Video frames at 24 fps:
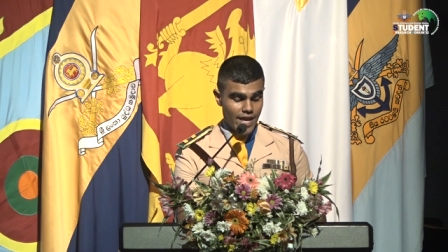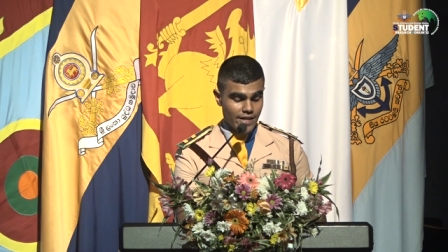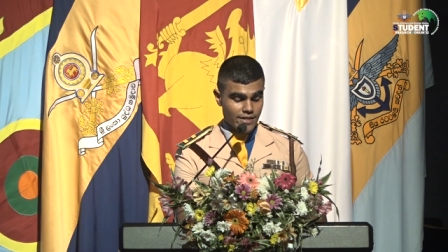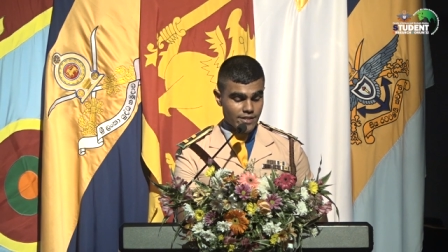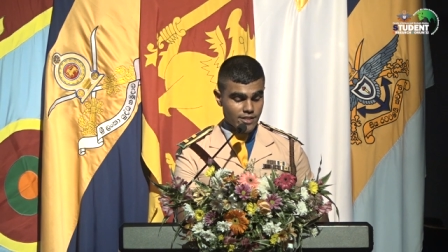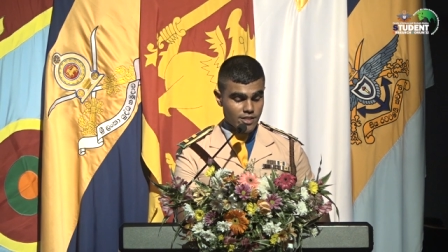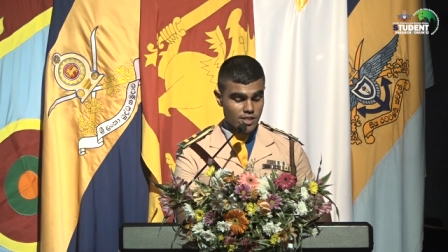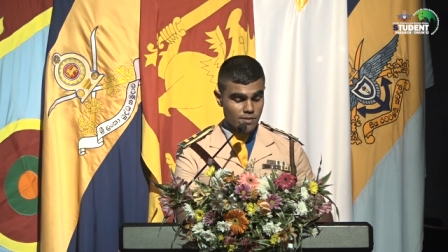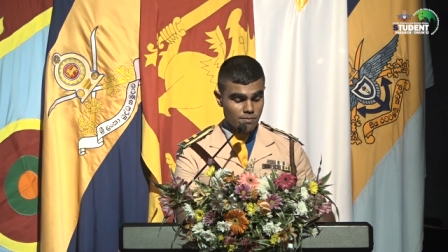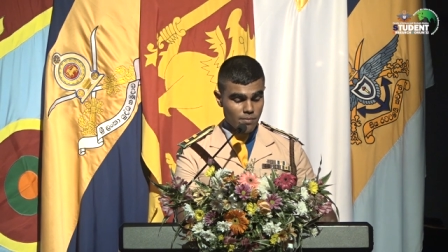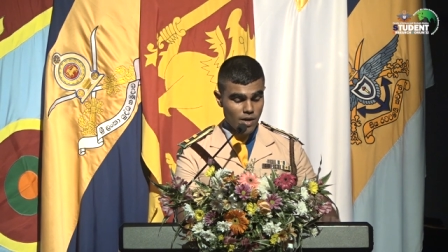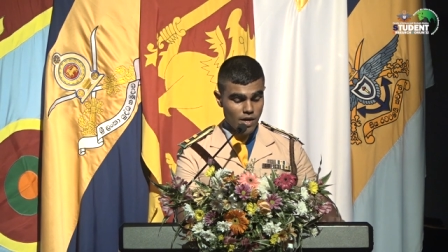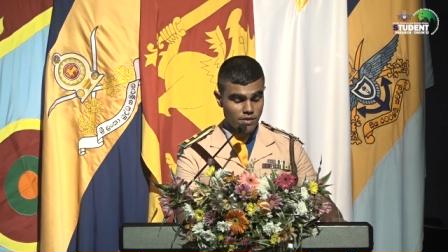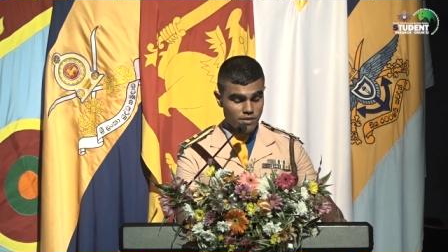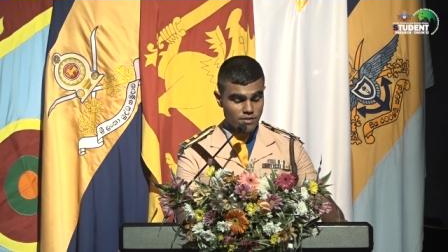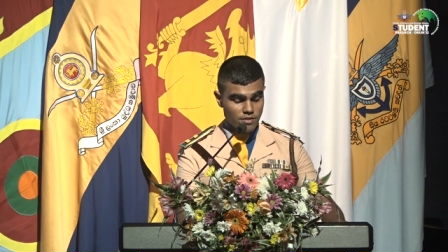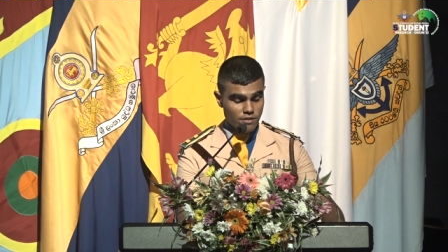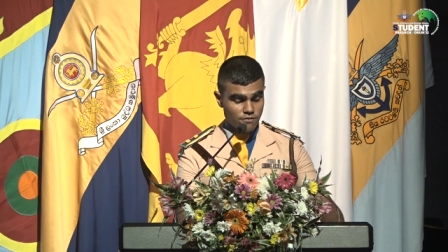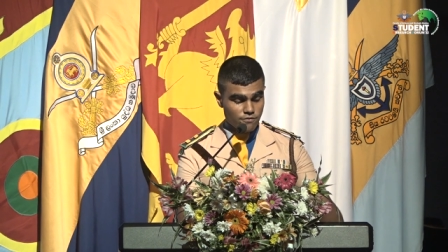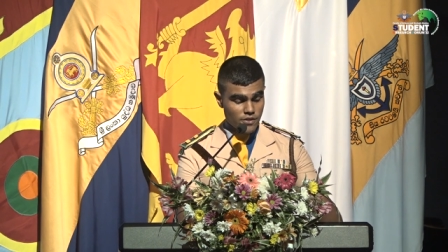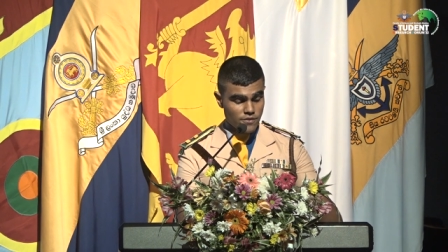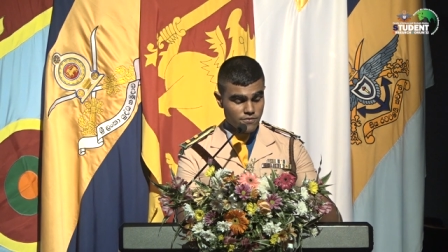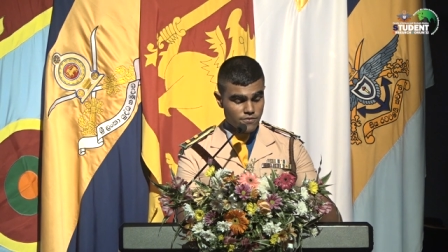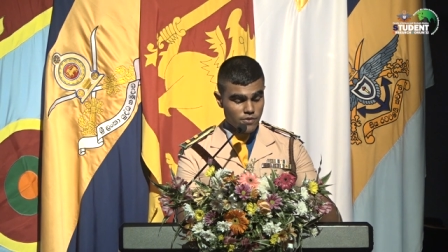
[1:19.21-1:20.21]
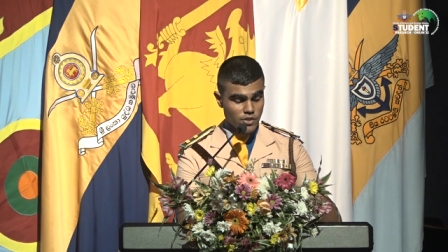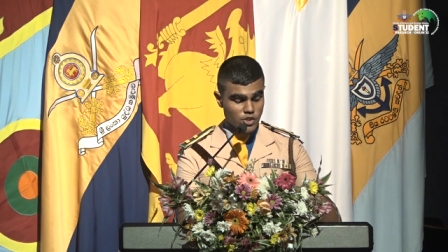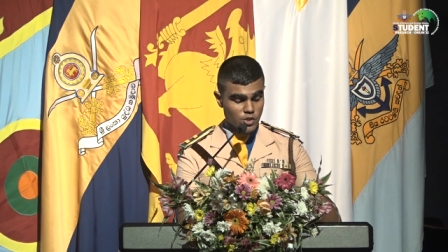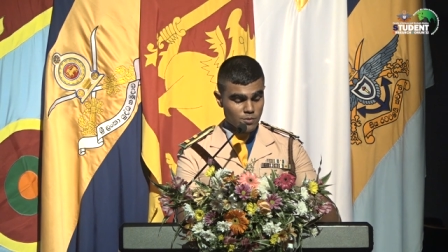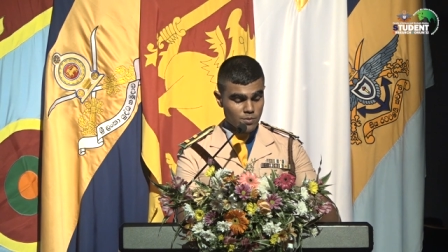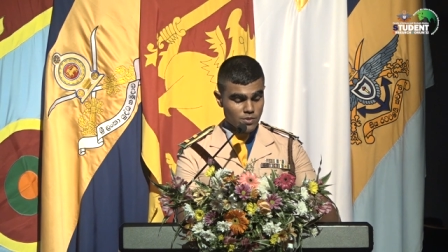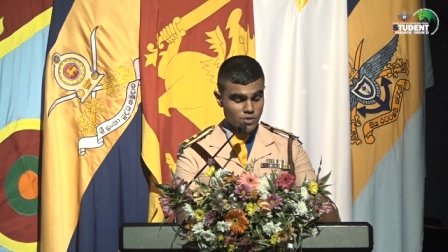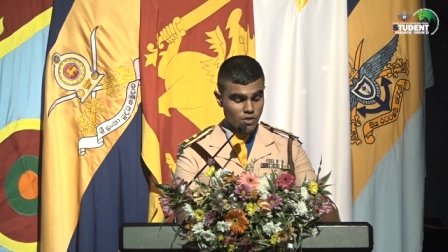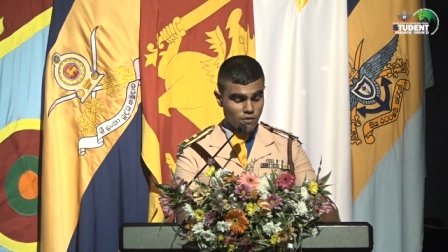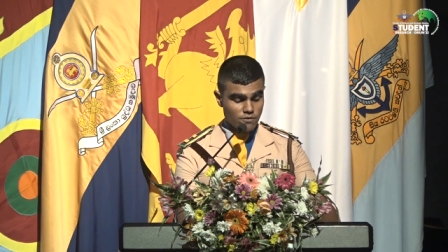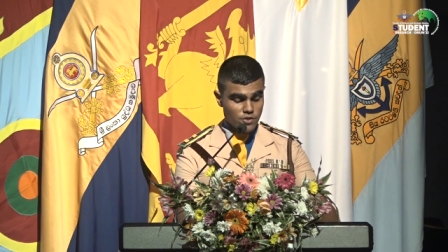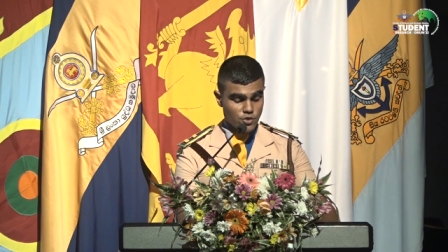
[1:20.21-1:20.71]
and he commanded the 5th
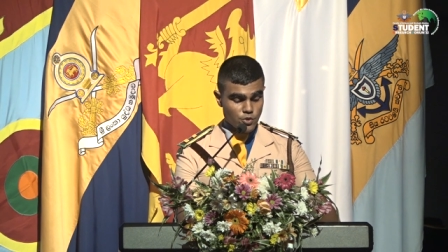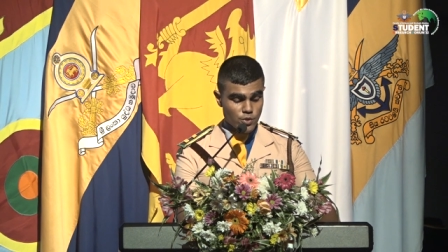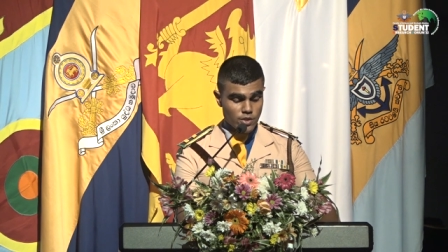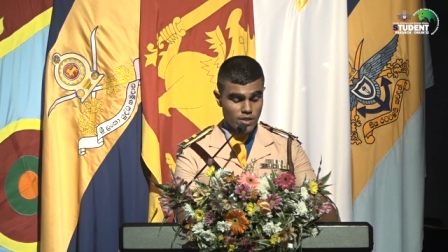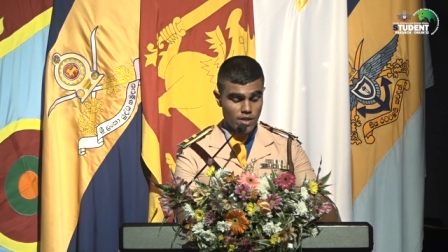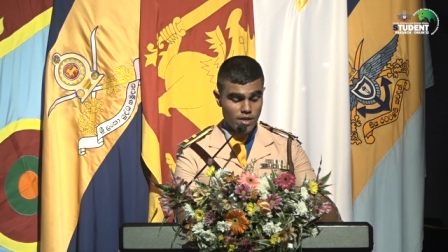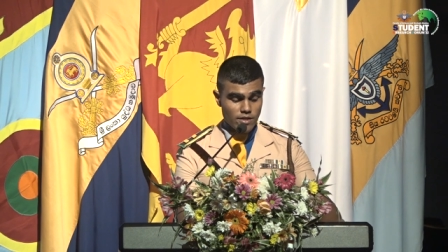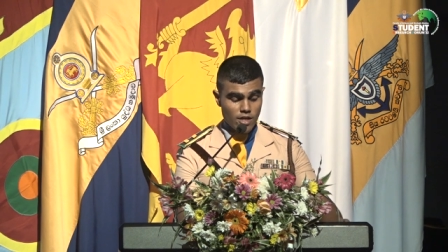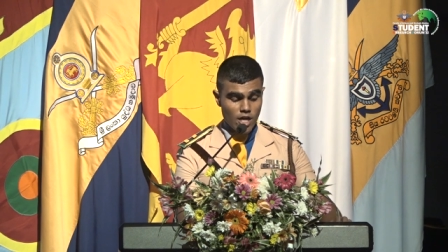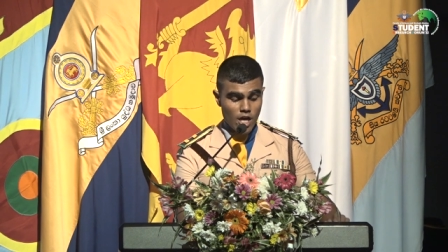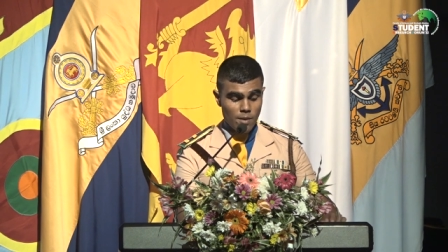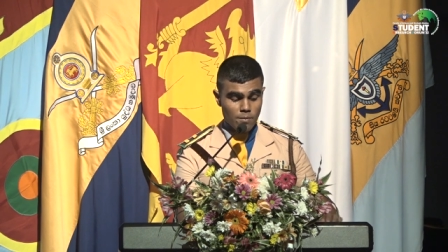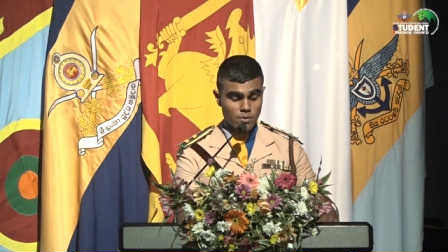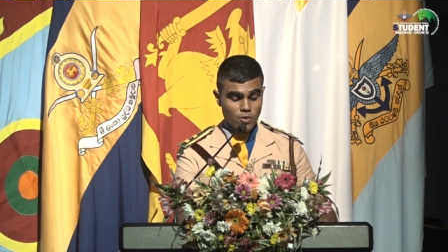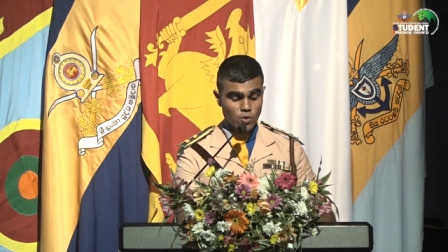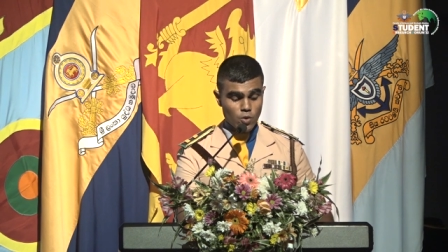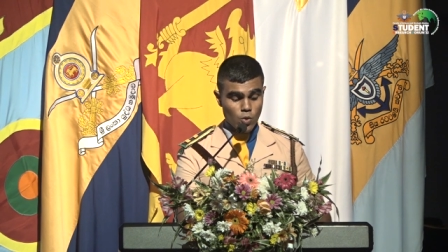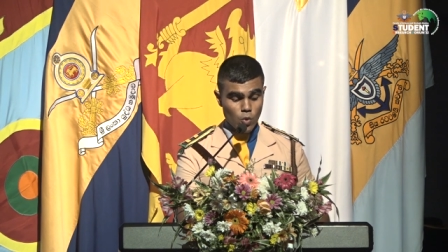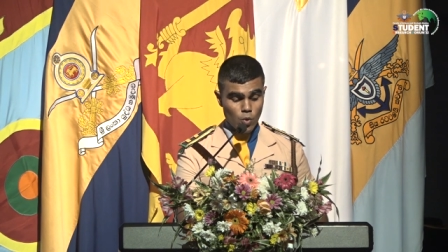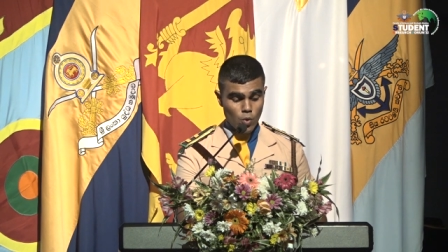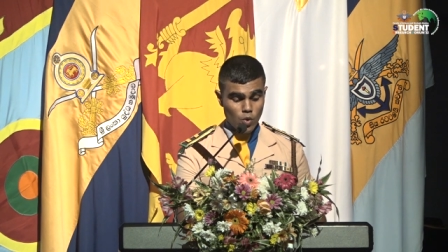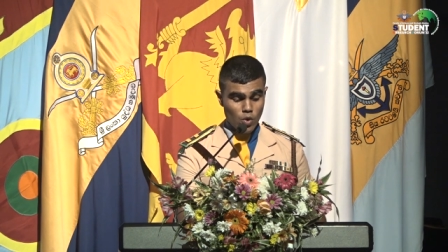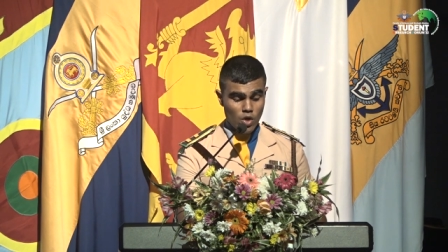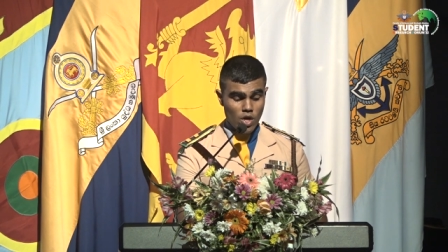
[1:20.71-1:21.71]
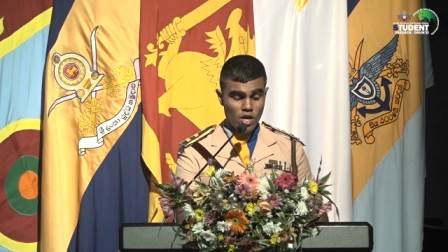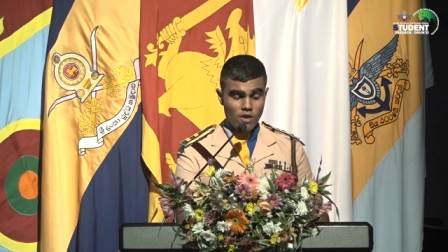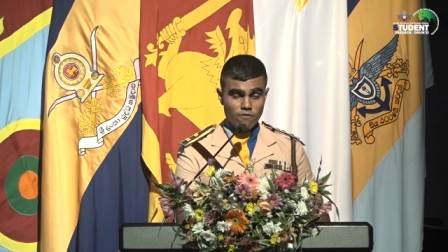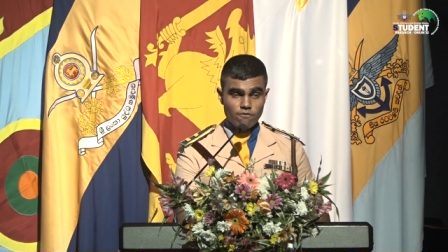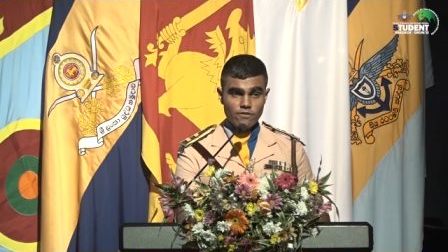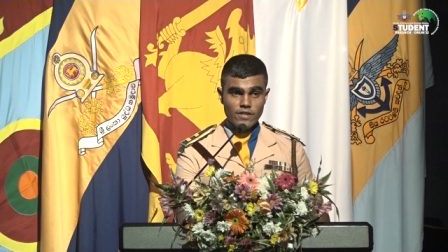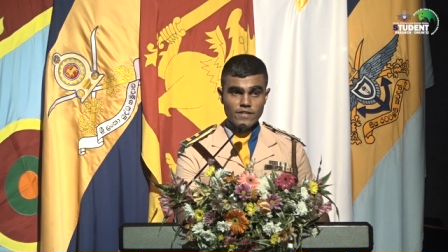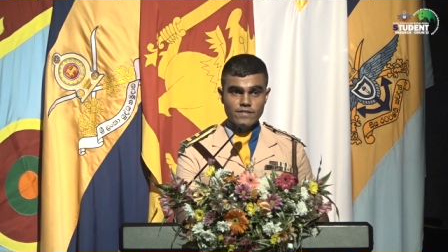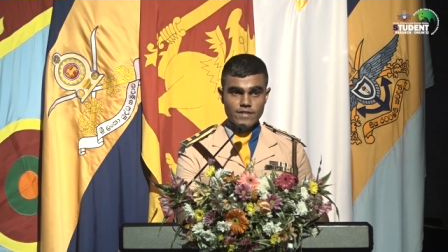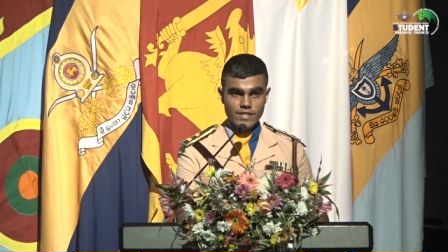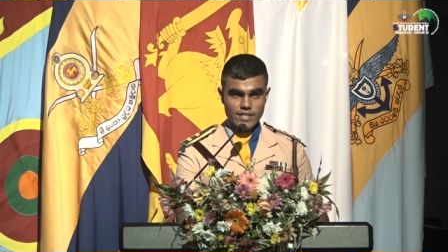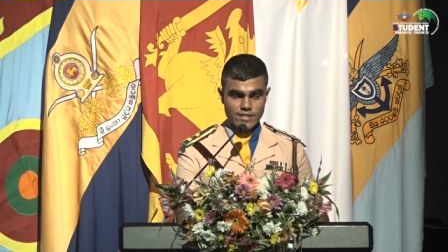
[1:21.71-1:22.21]
Regiment of the Sri Lanka Armored Corps
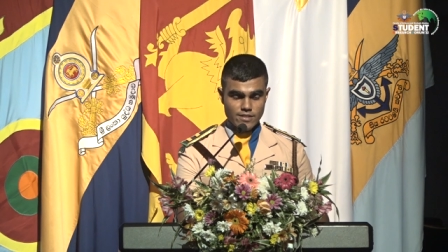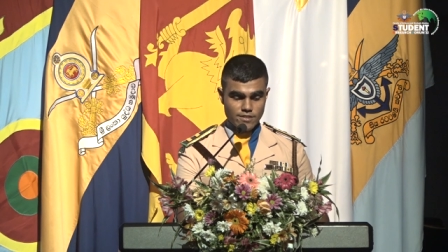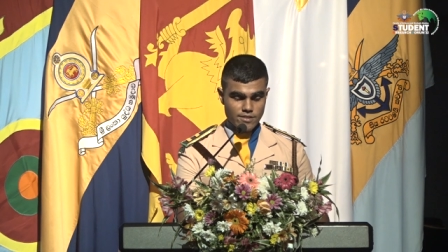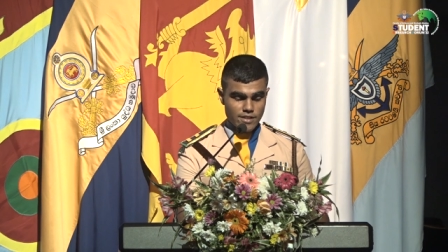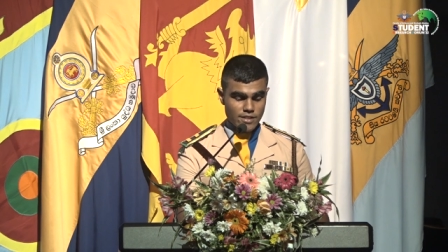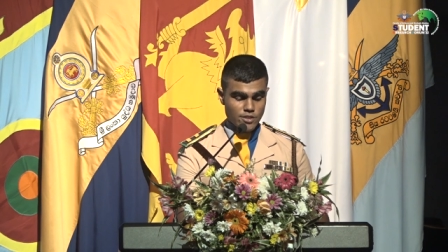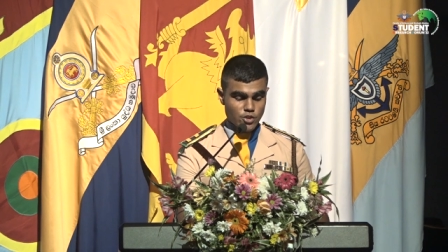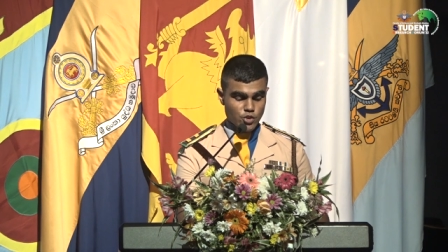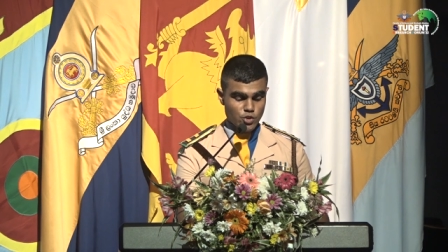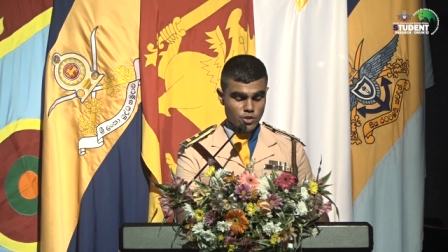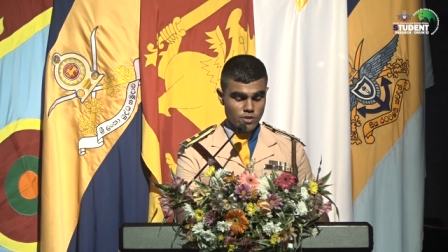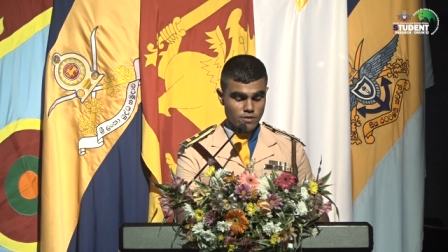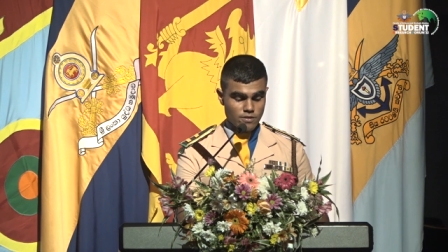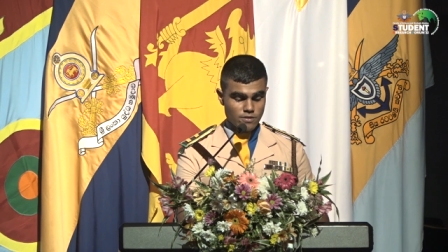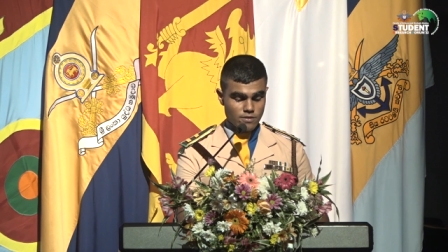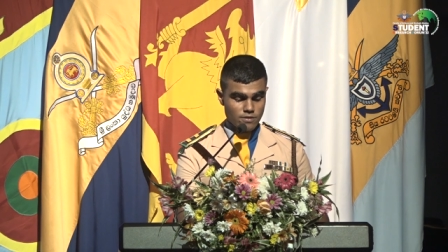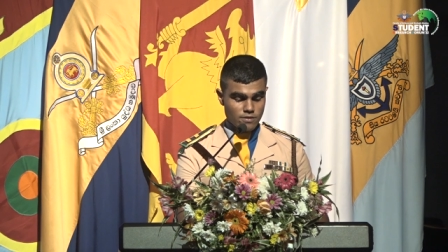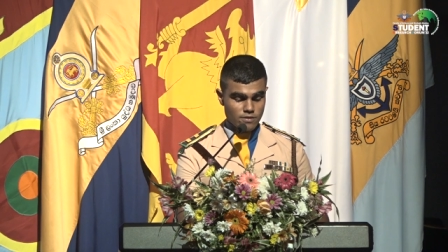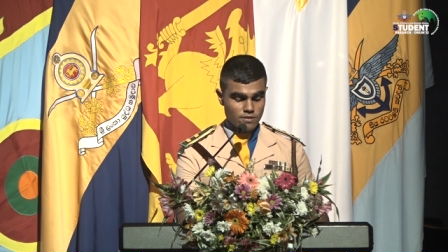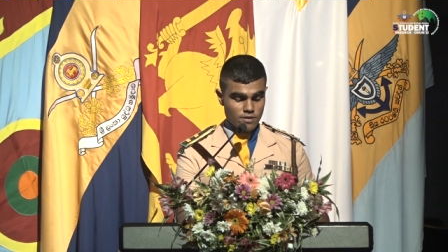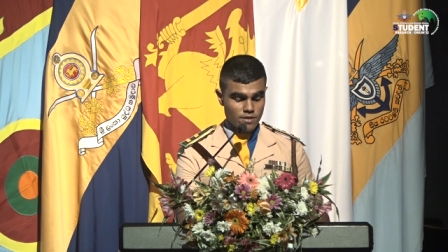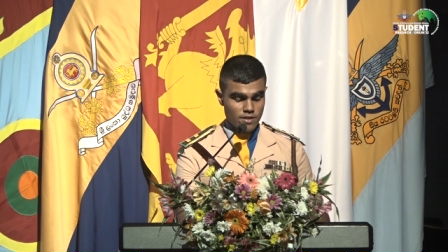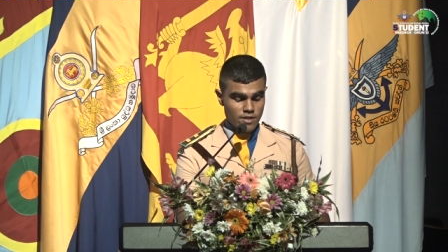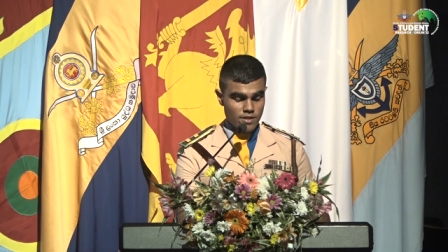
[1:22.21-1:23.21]
with distinction.